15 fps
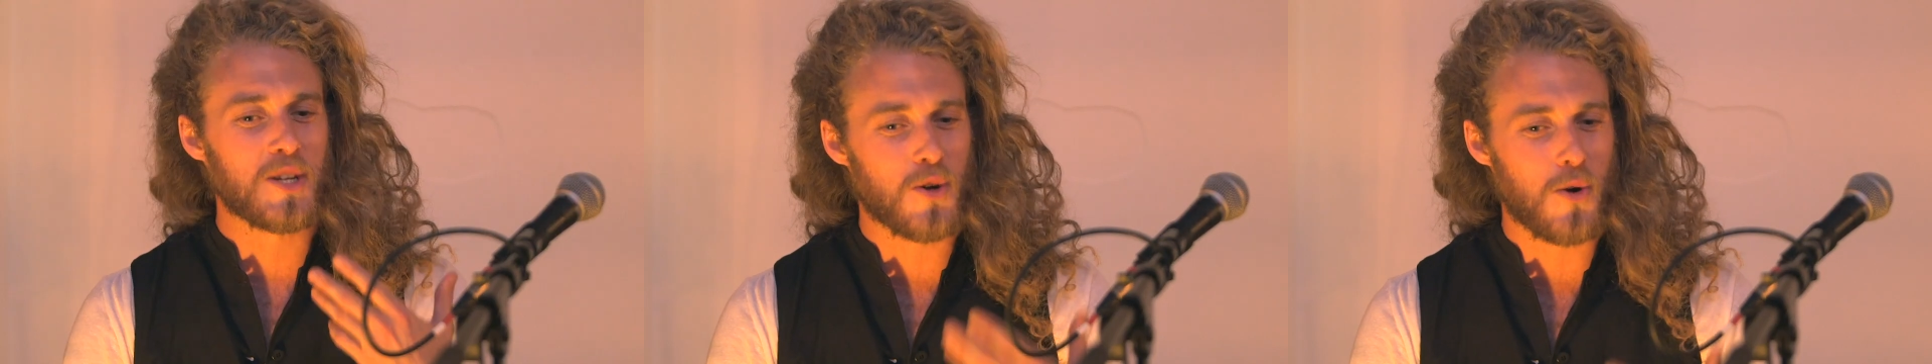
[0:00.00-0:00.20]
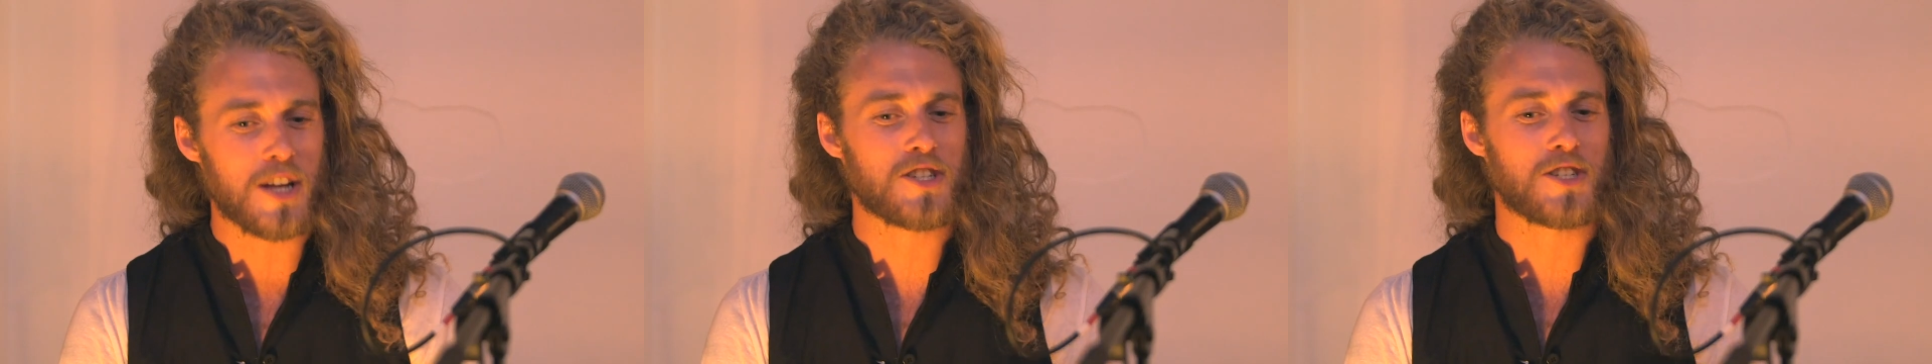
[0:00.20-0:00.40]
to
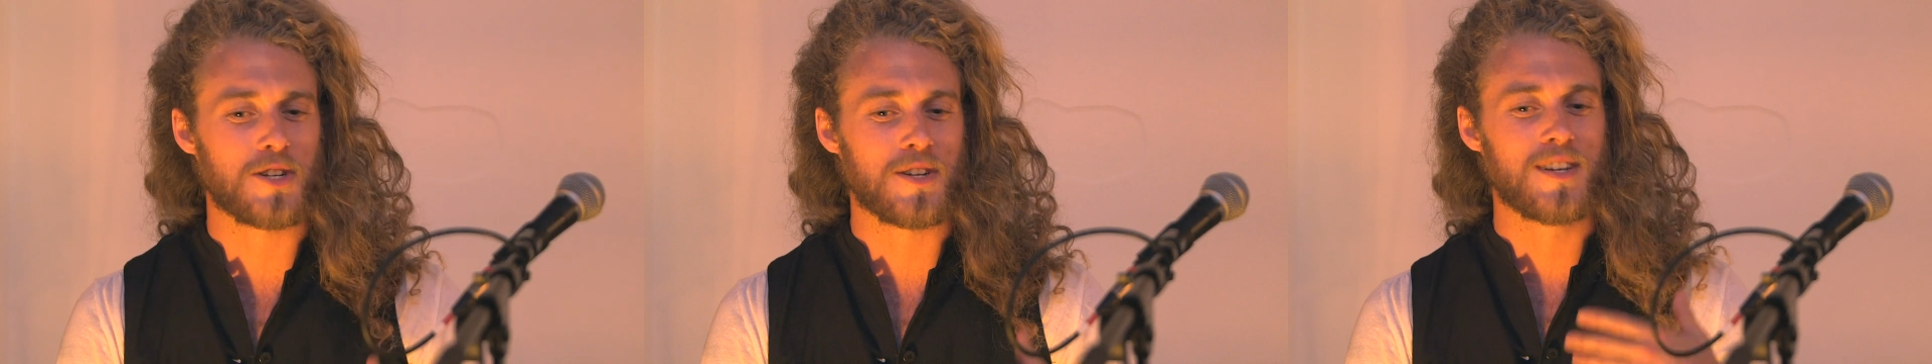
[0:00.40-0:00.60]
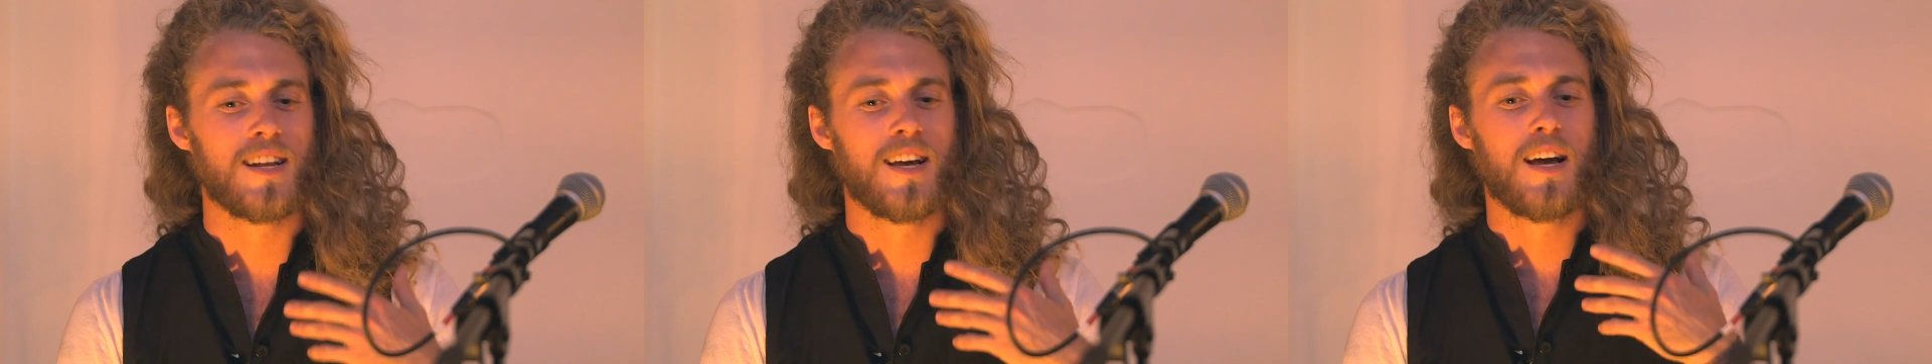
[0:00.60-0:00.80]

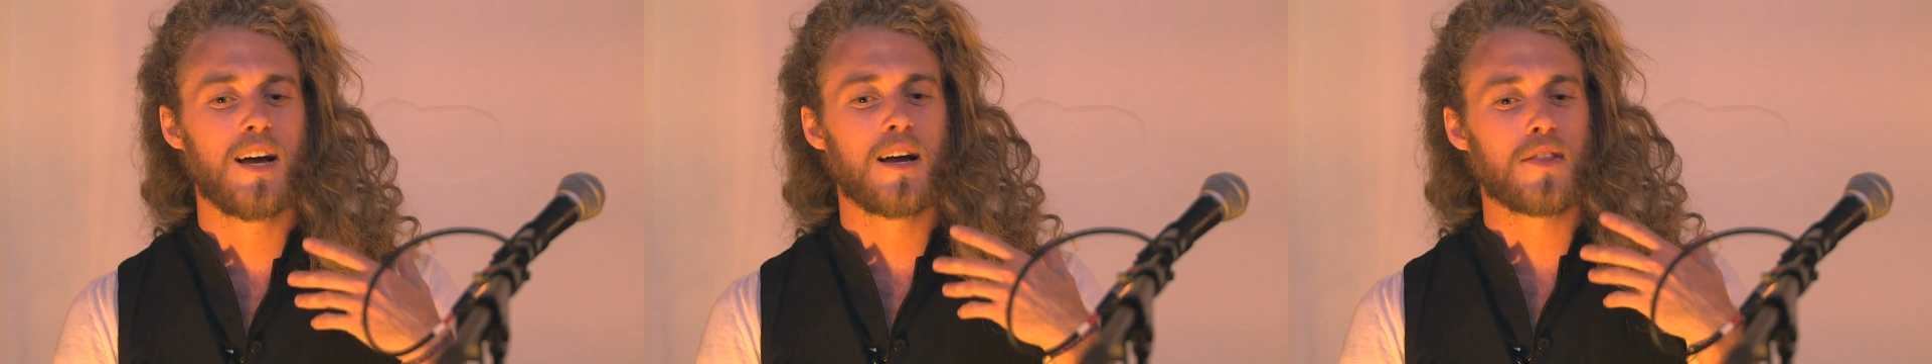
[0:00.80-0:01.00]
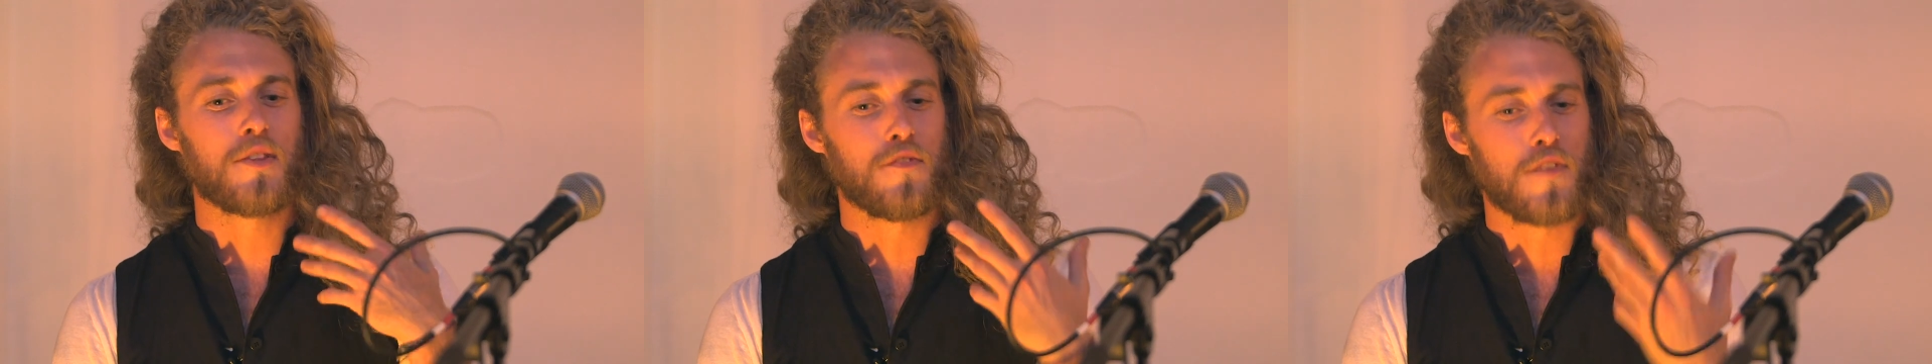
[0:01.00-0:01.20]
question
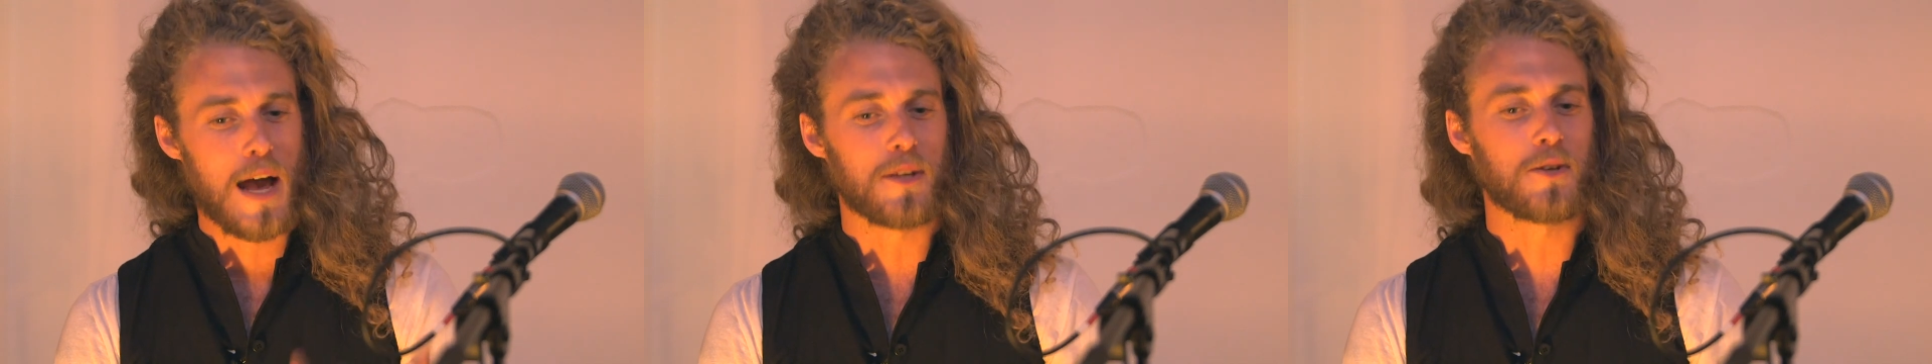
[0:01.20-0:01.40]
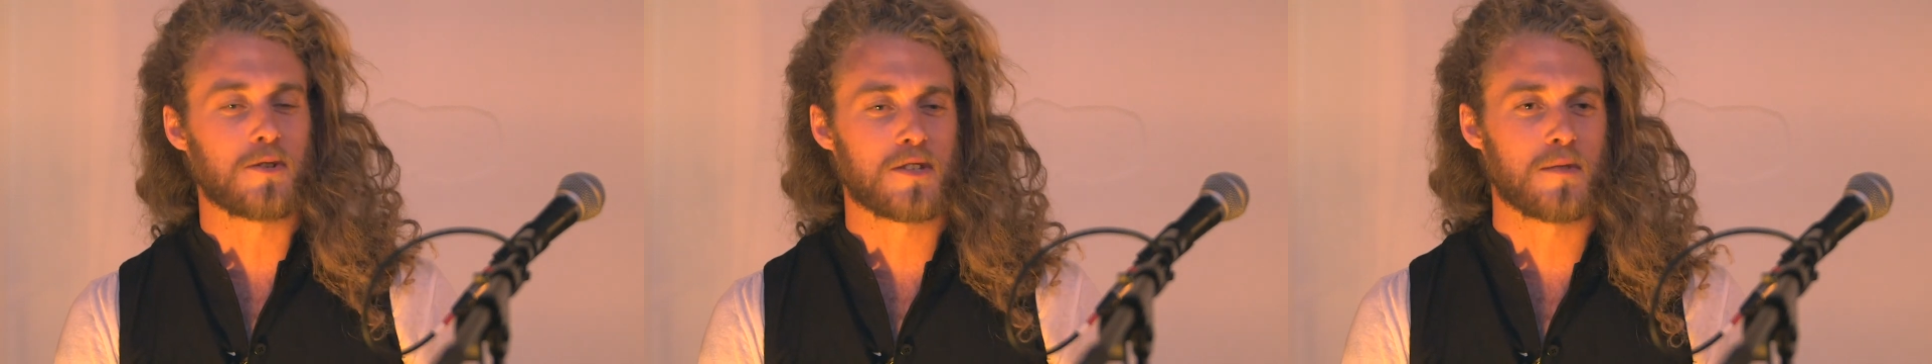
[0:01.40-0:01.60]
the
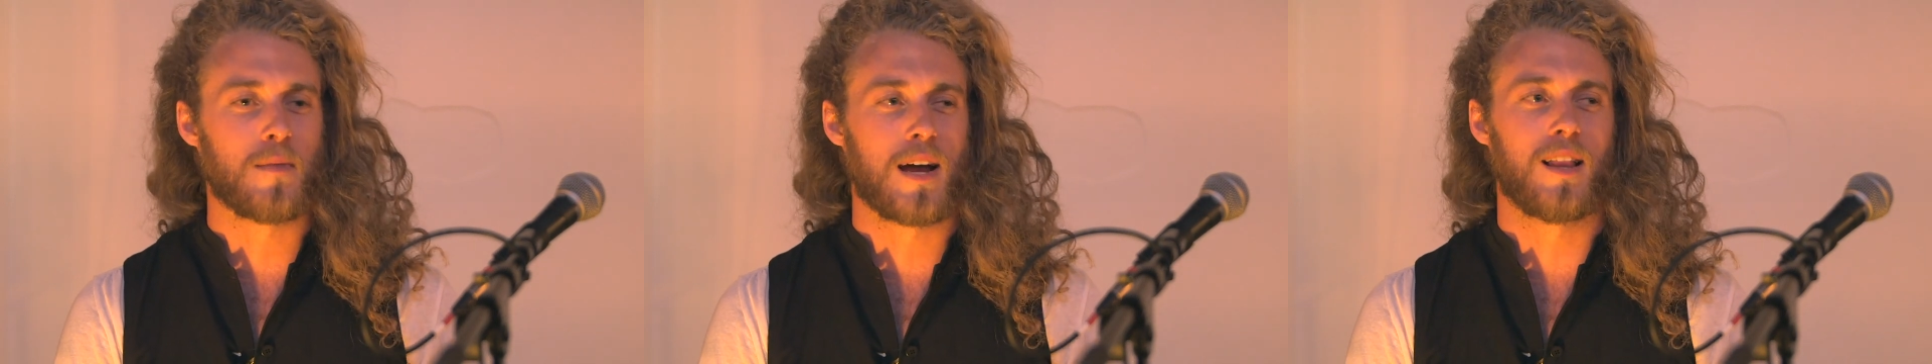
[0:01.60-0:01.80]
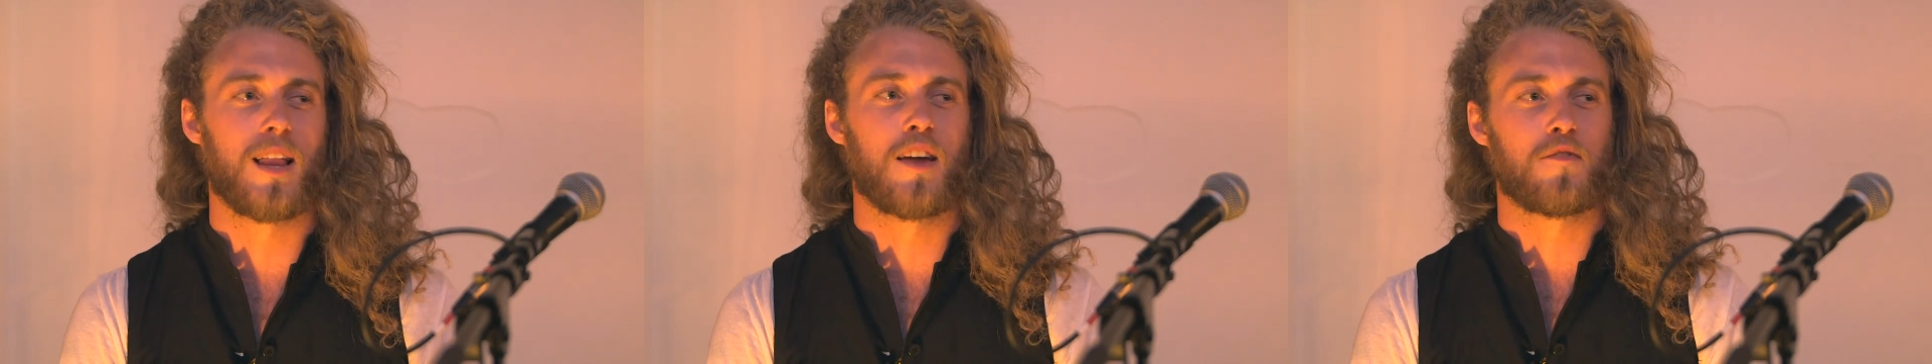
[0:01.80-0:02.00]
values in
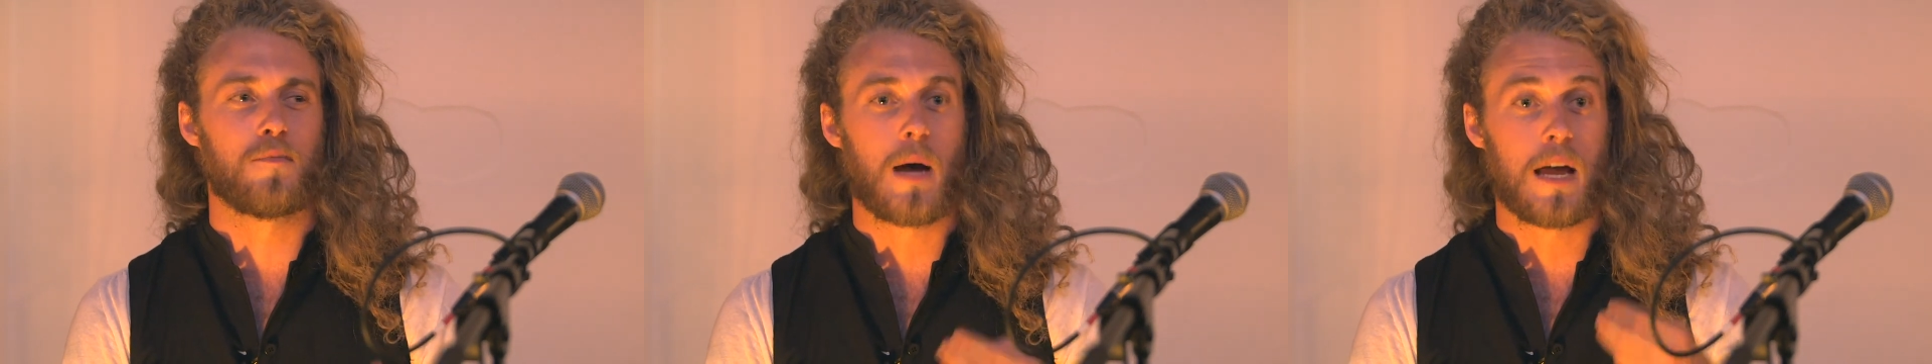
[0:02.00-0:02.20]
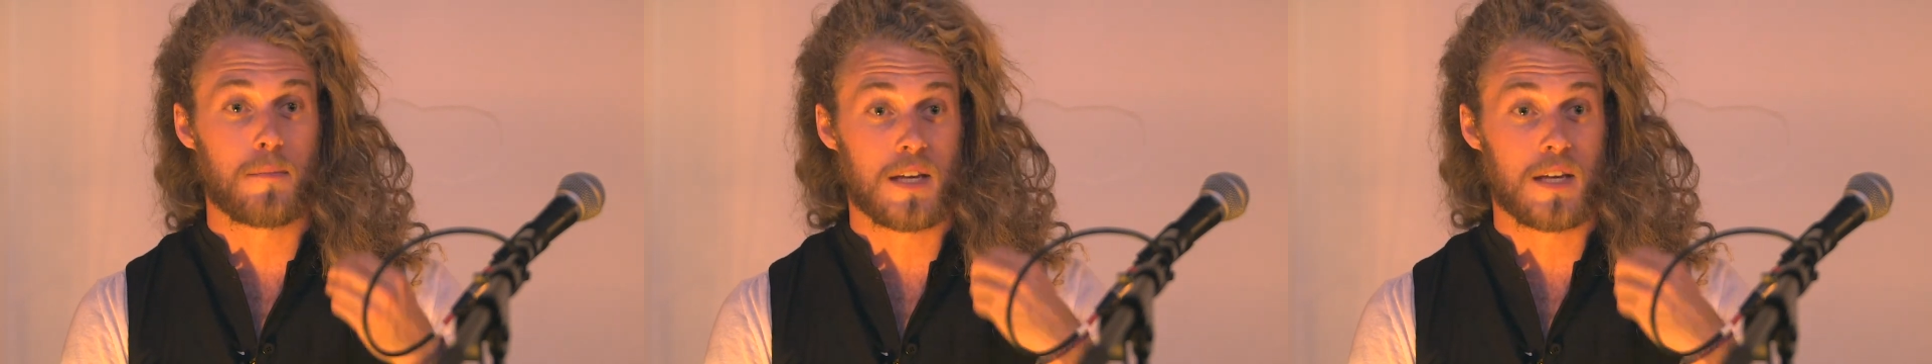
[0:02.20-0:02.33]
my life by